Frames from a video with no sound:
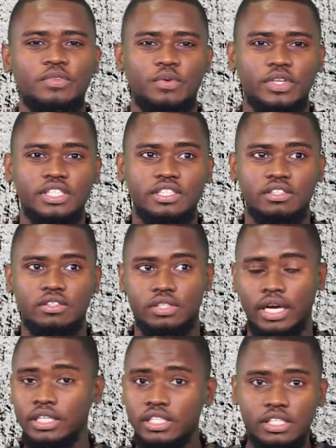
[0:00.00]
But
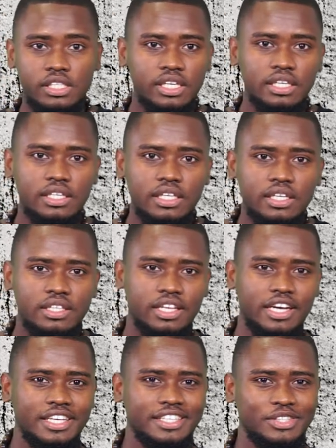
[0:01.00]
that's just the other day.
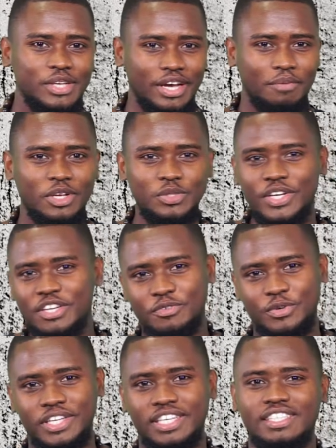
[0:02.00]
That's about
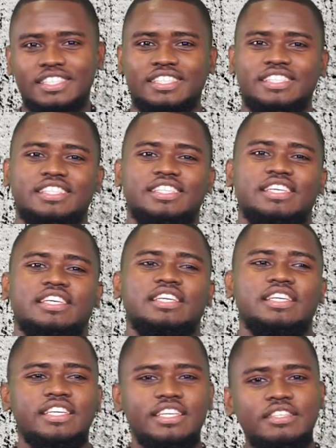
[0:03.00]
24 years.
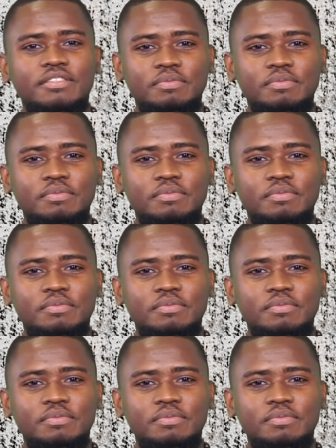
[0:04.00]
Yeah.